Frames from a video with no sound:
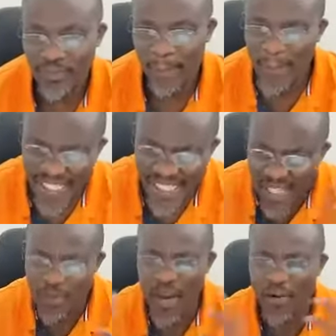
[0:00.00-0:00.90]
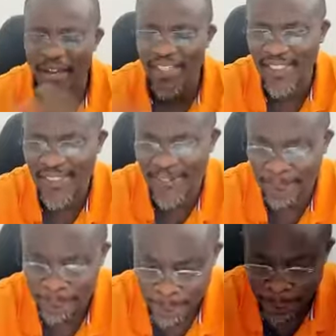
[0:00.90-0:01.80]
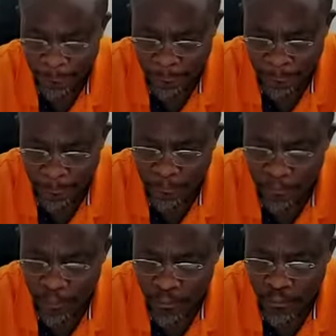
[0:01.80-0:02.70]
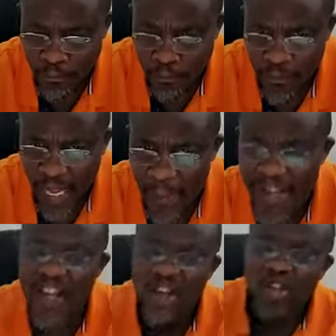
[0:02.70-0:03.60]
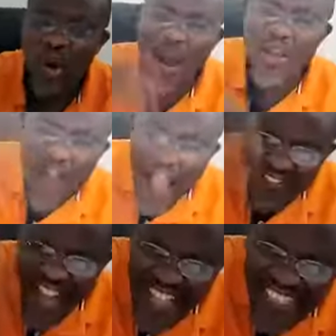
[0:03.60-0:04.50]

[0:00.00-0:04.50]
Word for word: But still, we are not getting it. Amen. So when you have that